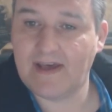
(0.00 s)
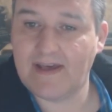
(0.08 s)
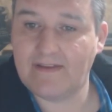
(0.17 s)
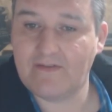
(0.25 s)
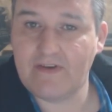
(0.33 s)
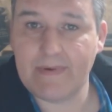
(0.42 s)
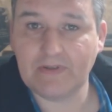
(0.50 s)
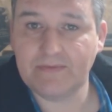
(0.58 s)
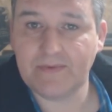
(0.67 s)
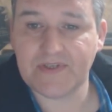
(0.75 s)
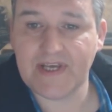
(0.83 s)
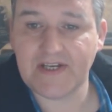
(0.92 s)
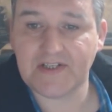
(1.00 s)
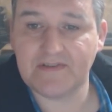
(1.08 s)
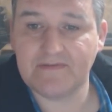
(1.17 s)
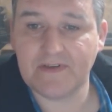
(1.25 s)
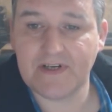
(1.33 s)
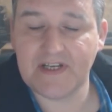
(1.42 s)
rebuildable
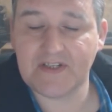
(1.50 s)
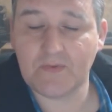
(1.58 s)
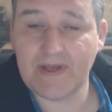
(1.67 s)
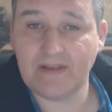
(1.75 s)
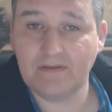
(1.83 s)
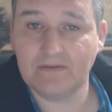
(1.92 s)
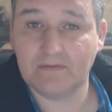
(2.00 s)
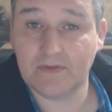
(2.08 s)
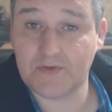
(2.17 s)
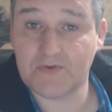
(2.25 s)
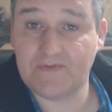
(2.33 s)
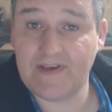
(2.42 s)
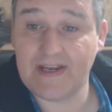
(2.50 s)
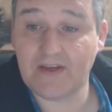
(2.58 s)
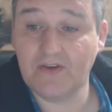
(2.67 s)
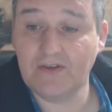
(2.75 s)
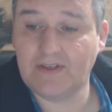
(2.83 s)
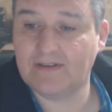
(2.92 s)
section for it as well, which was
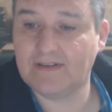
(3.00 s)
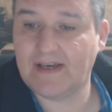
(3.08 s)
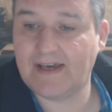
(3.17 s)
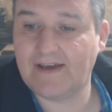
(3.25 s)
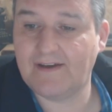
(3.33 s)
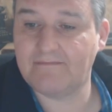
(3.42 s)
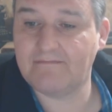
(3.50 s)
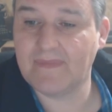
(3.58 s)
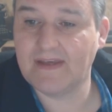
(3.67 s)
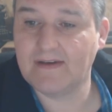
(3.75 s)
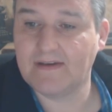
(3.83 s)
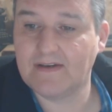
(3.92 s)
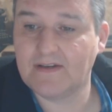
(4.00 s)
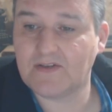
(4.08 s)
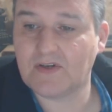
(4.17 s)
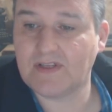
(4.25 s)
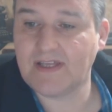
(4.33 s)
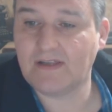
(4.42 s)
very good.
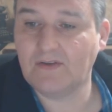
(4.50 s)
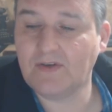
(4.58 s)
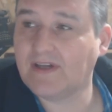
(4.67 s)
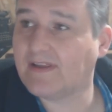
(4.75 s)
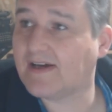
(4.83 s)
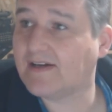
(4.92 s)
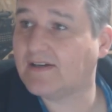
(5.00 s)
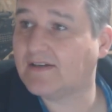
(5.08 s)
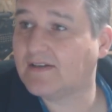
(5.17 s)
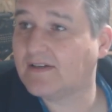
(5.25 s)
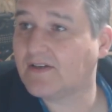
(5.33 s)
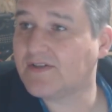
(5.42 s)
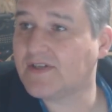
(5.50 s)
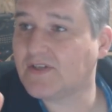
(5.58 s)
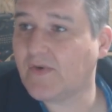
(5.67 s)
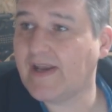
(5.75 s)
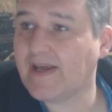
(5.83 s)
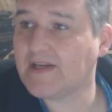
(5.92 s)
So I like the look of that because
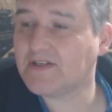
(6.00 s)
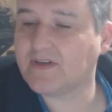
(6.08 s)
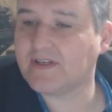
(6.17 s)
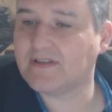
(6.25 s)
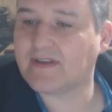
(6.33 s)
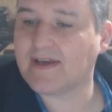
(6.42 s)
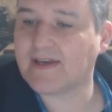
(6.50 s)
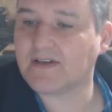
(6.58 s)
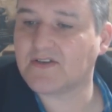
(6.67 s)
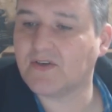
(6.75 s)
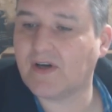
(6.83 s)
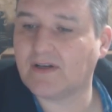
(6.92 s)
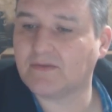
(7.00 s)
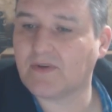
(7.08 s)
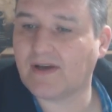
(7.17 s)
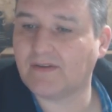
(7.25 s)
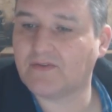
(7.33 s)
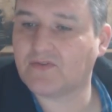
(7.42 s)
it's quite a nice looking tank.
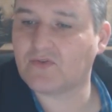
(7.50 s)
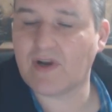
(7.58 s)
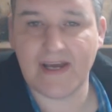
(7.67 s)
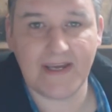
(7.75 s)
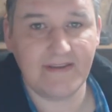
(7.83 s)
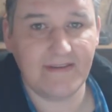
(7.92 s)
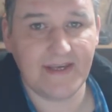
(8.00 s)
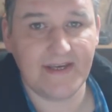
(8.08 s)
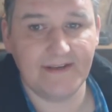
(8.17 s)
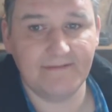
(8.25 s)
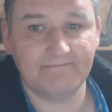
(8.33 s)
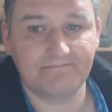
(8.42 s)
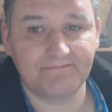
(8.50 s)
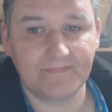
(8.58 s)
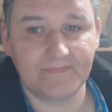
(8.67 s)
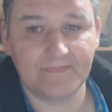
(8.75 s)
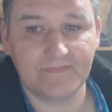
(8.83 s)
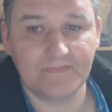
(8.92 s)
So I'll try the
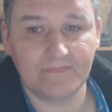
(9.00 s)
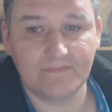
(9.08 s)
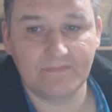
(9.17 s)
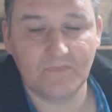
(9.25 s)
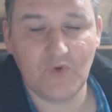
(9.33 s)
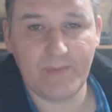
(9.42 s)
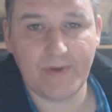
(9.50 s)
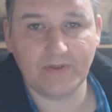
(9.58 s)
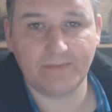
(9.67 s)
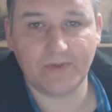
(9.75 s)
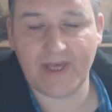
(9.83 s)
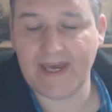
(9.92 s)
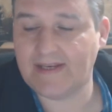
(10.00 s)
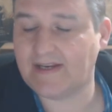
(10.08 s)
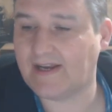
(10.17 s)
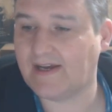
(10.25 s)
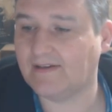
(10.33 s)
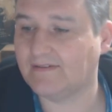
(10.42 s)
rebuildable
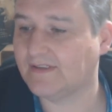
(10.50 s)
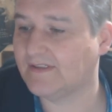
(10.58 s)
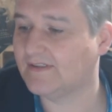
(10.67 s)
head in it.